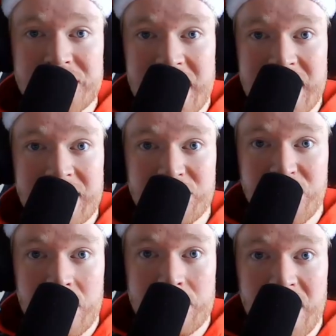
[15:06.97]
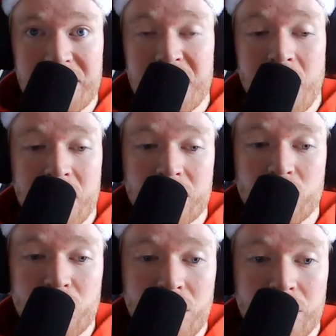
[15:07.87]
dating environment of the modern
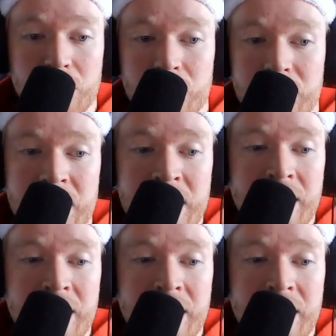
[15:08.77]
world, or